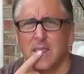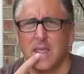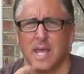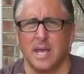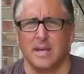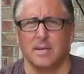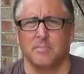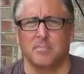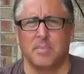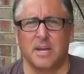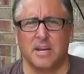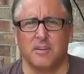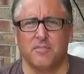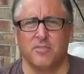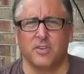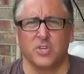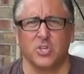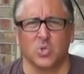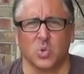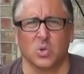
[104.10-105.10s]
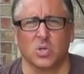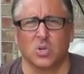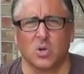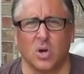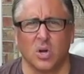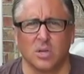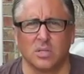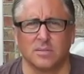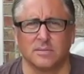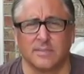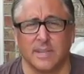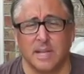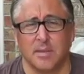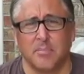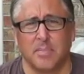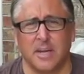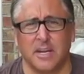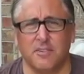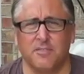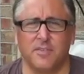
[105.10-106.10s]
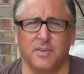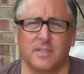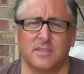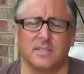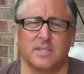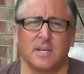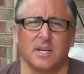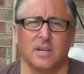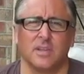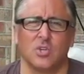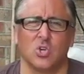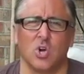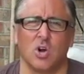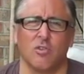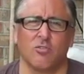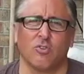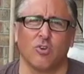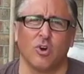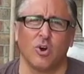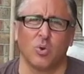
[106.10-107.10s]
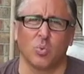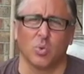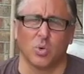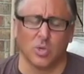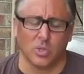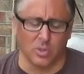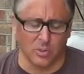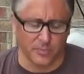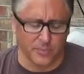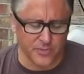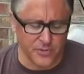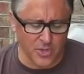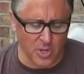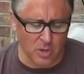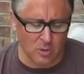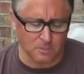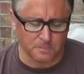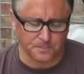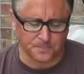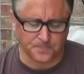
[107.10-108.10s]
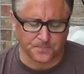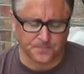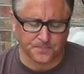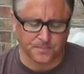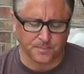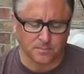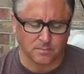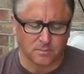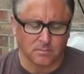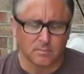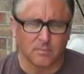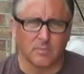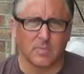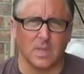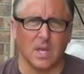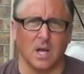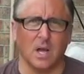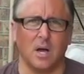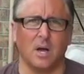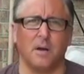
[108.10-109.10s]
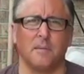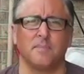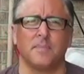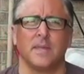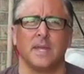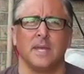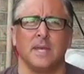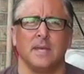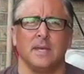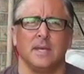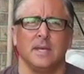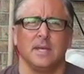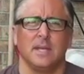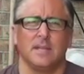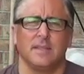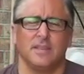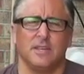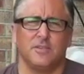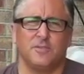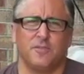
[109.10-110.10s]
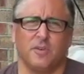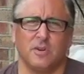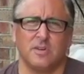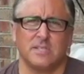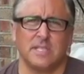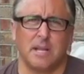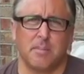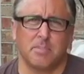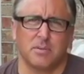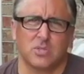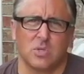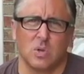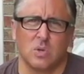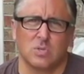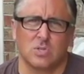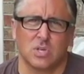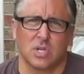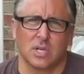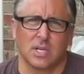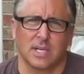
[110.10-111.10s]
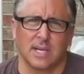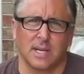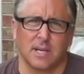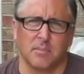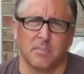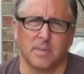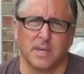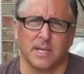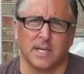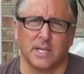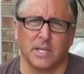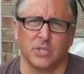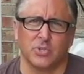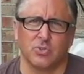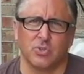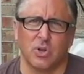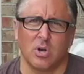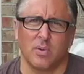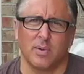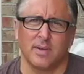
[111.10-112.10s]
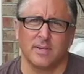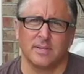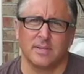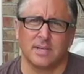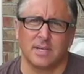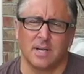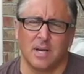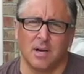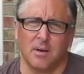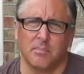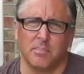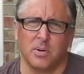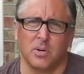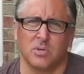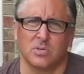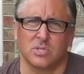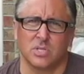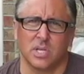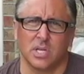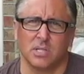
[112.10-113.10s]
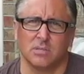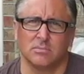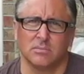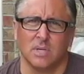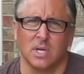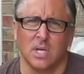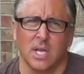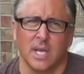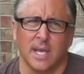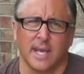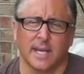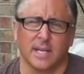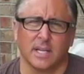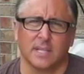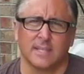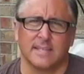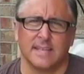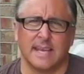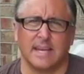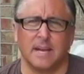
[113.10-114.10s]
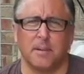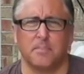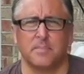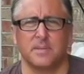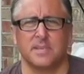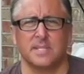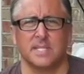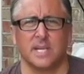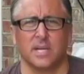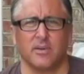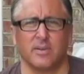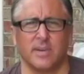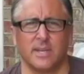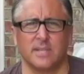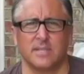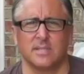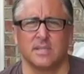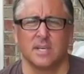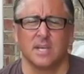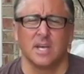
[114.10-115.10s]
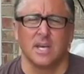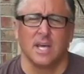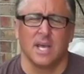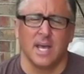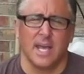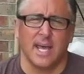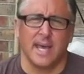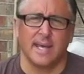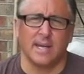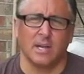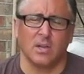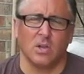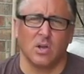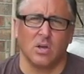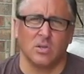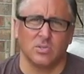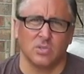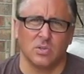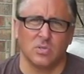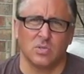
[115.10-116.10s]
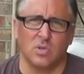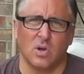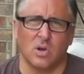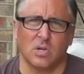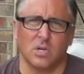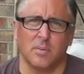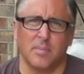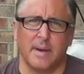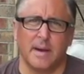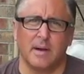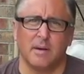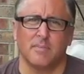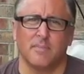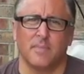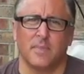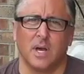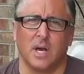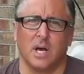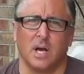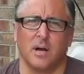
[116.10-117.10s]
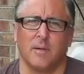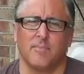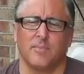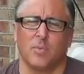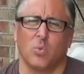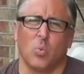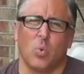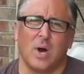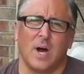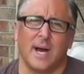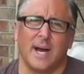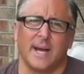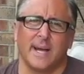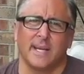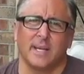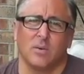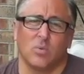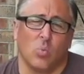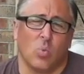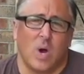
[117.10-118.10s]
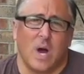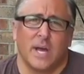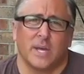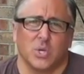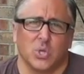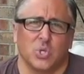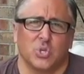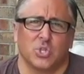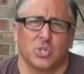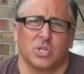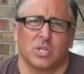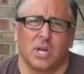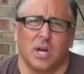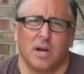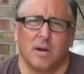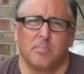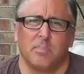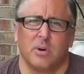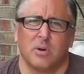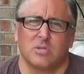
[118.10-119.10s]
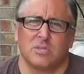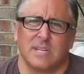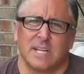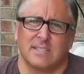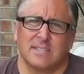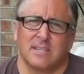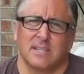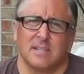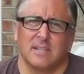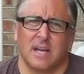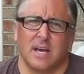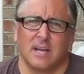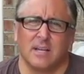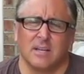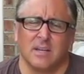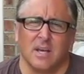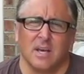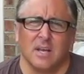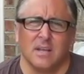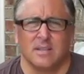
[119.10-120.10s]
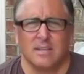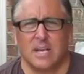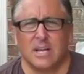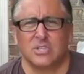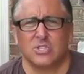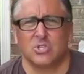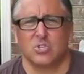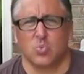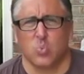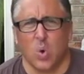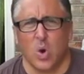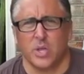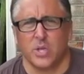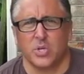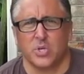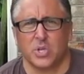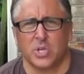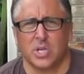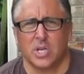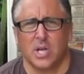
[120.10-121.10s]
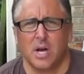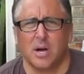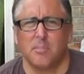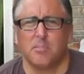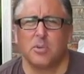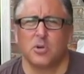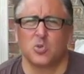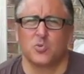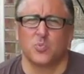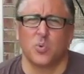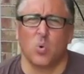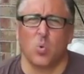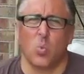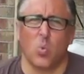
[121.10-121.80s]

and benefit your garden and benefit uh, the overall world. So um, this first episode is going to kind of be an intro into composting. It'll set up the series, and I'll also talk about uh, why why you should compost. That's the not not just what you should compost, but